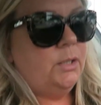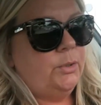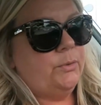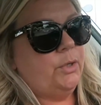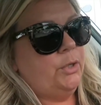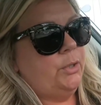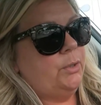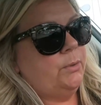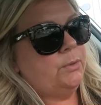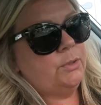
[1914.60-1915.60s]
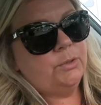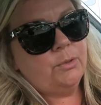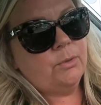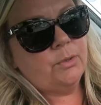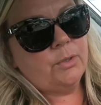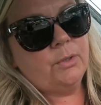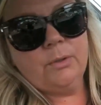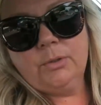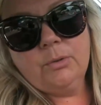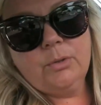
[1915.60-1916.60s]
gross. So don't go
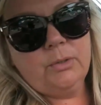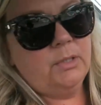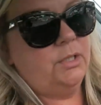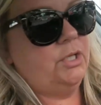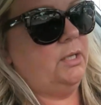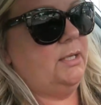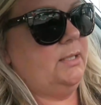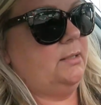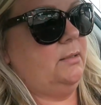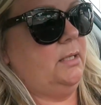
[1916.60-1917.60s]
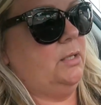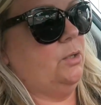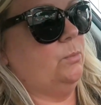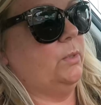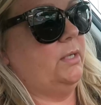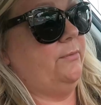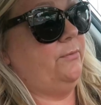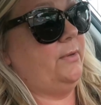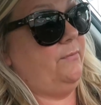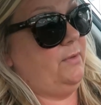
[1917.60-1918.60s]
to don't go to the Chili's in, in Homewood if,
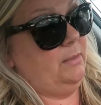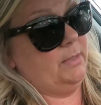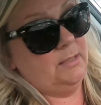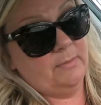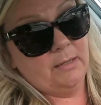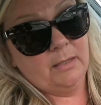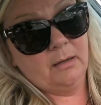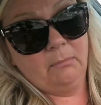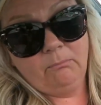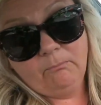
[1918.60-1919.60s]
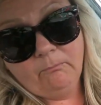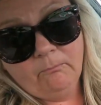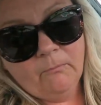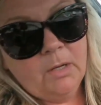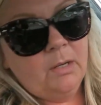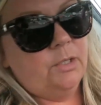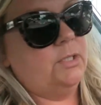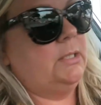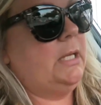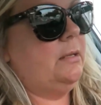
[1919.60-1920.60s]
if anybody's around here.
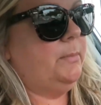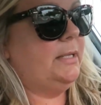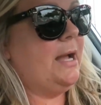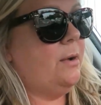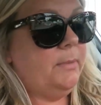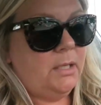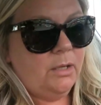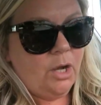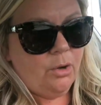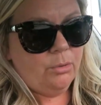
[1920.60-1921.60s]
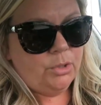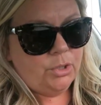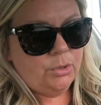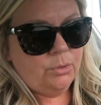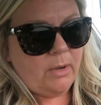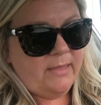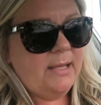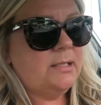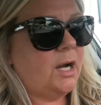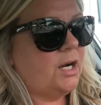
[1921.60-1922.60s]
Just saying. But now I'm gonna go to I
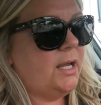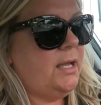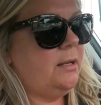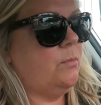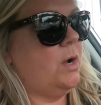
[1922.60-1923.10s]
think Target and